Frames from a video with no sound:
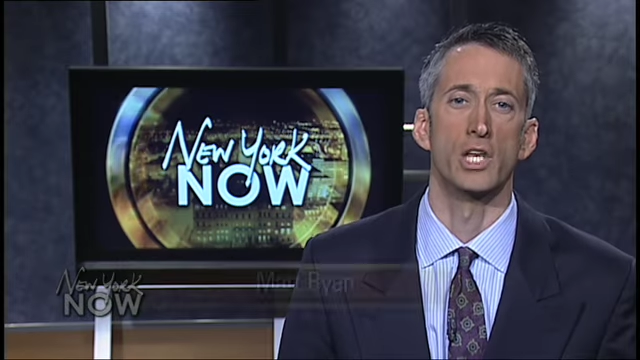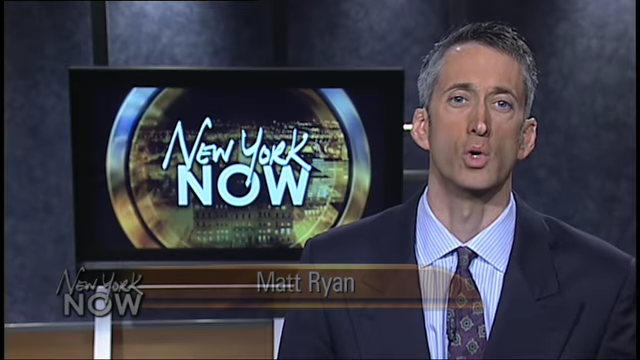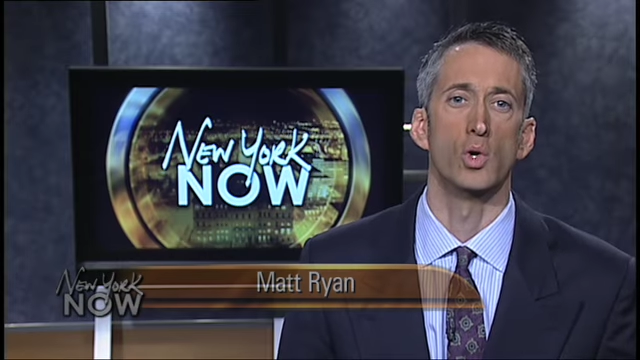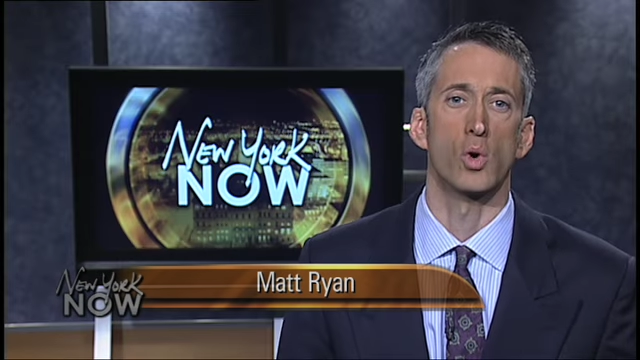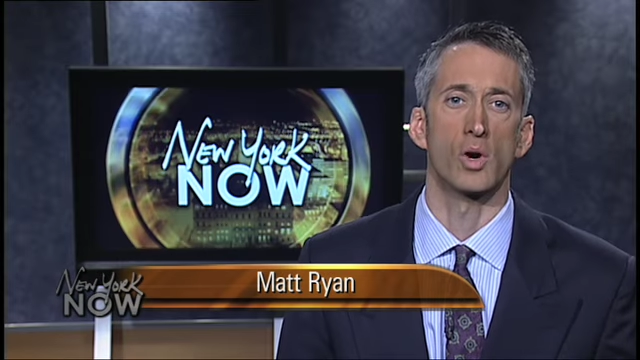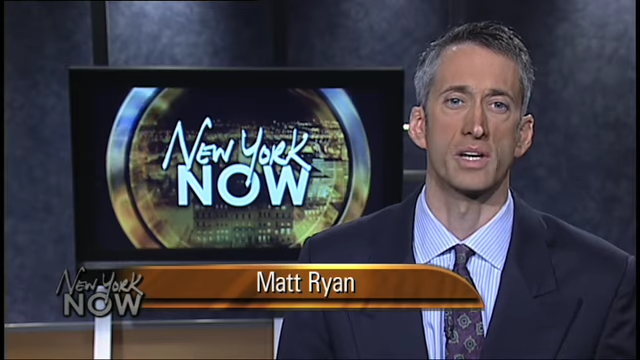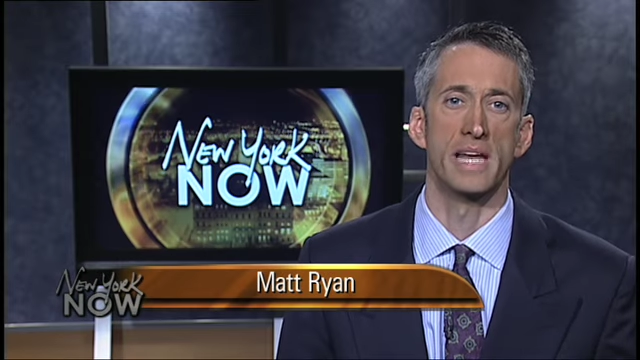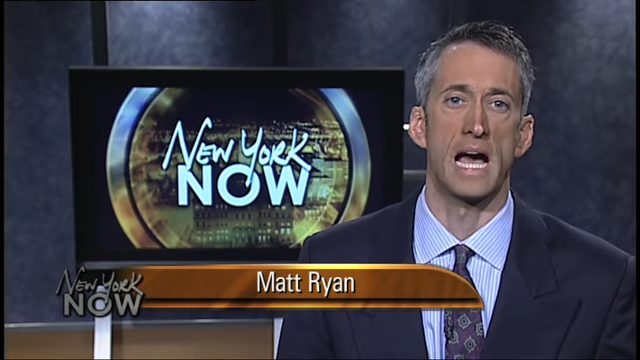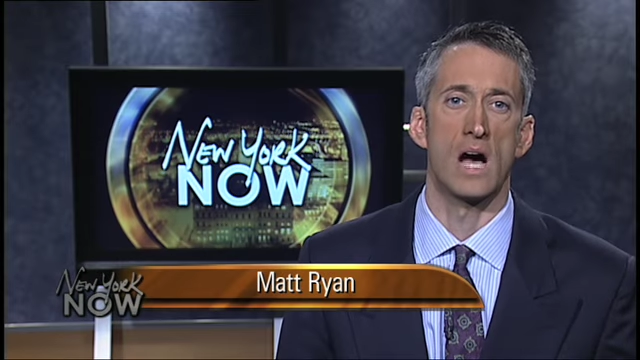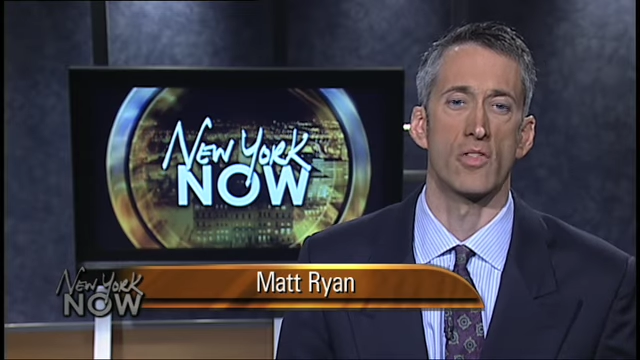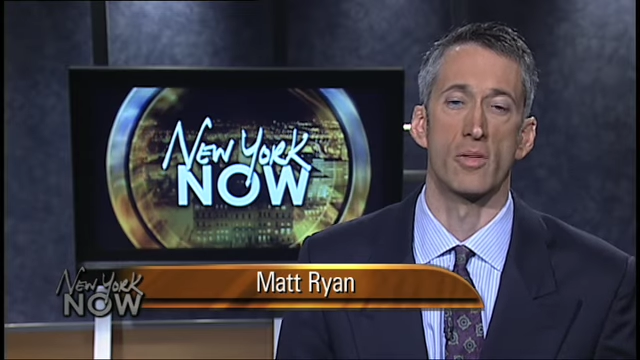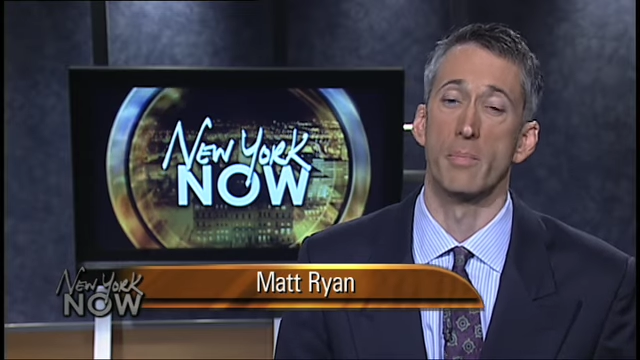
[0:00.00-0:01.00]
New York
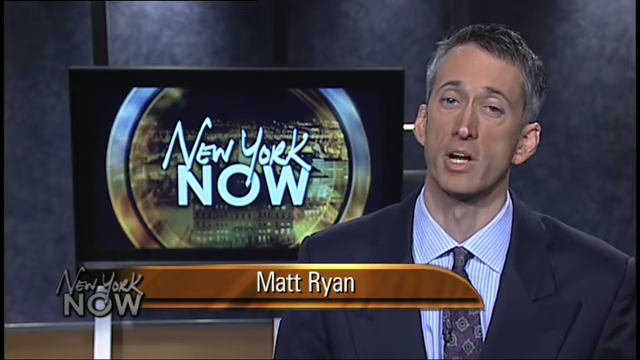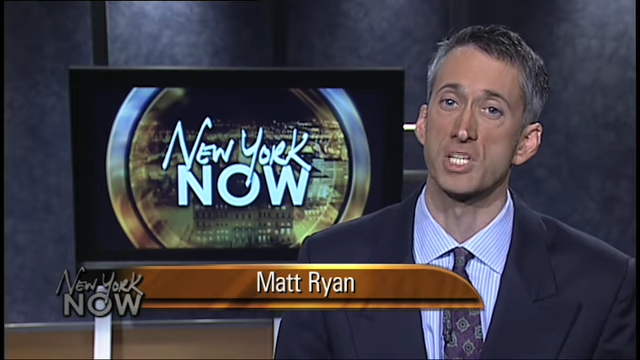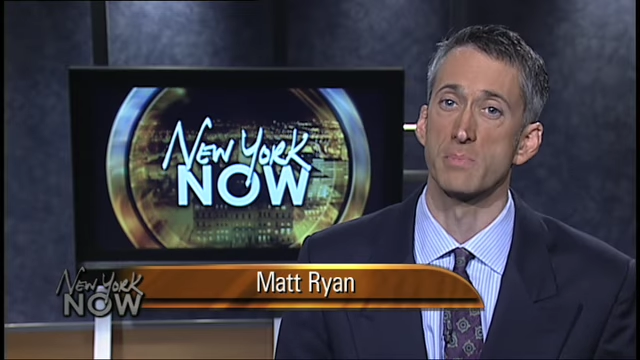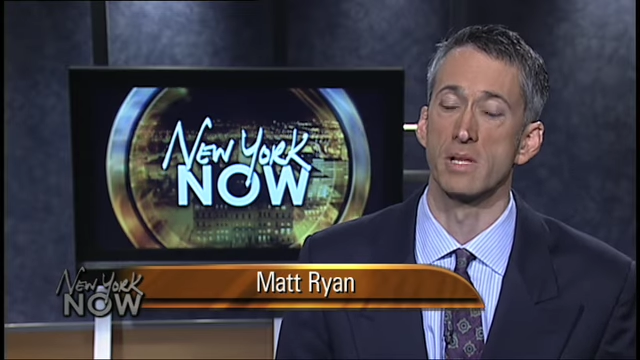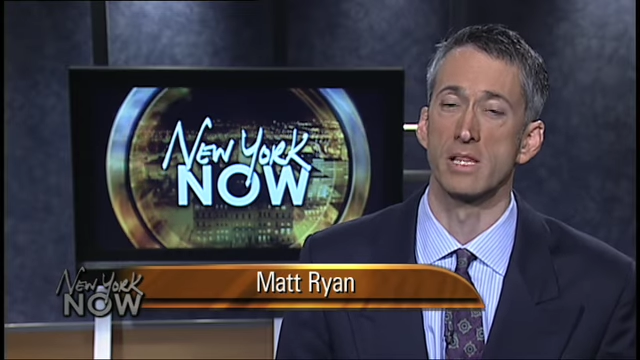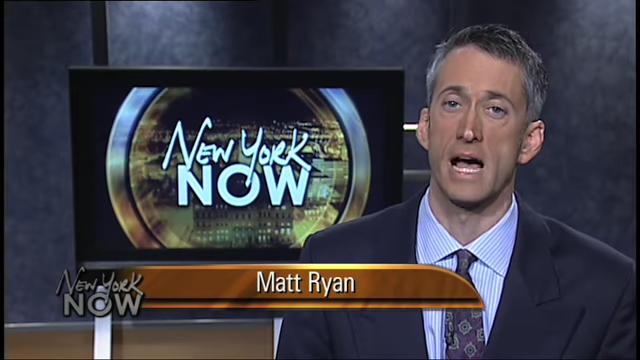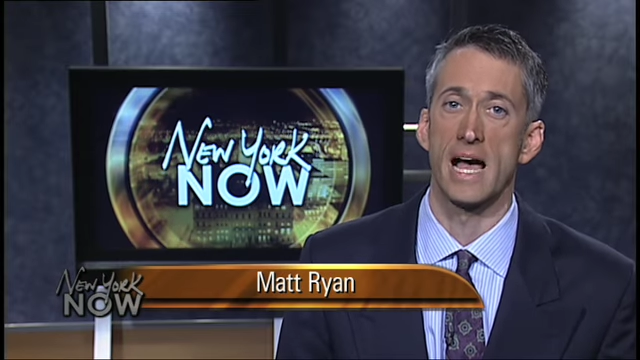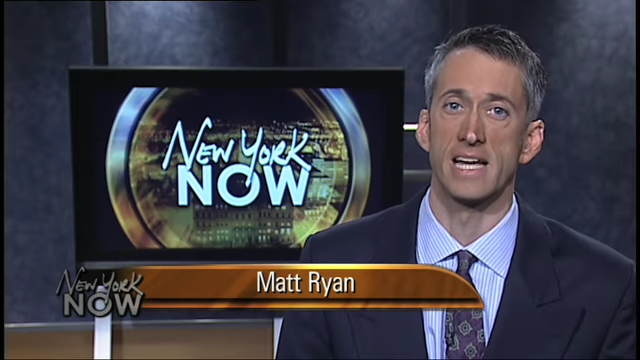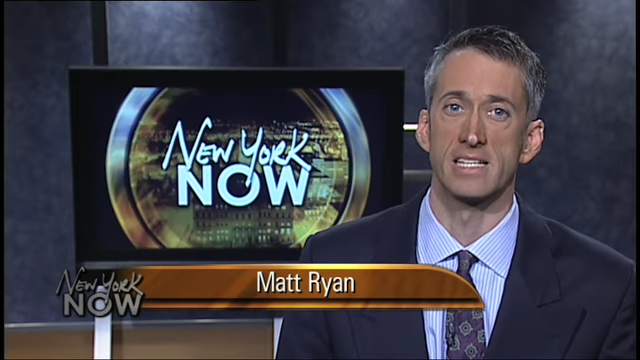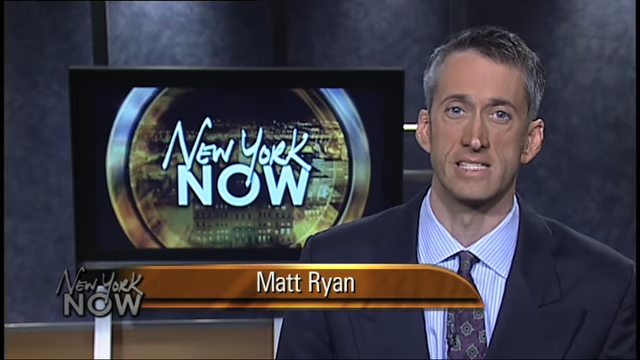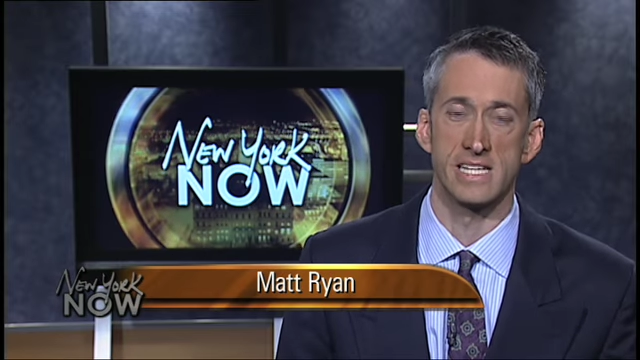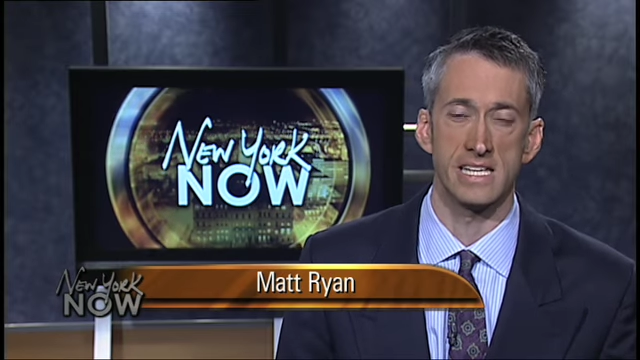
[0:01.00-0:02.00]
Now, the much
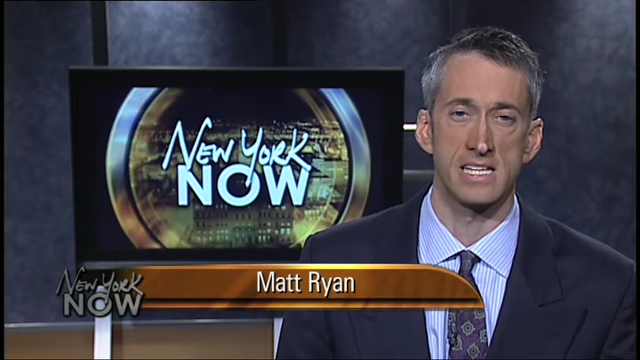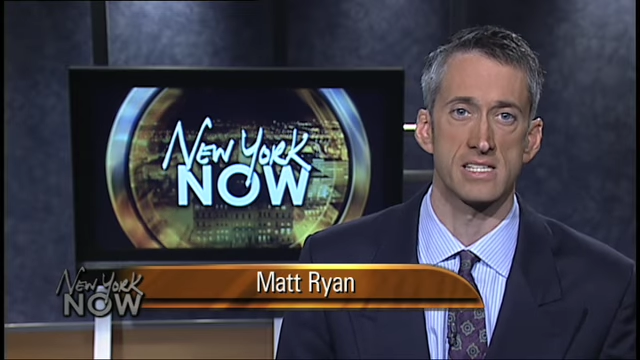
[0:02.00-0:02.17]
maligned Dede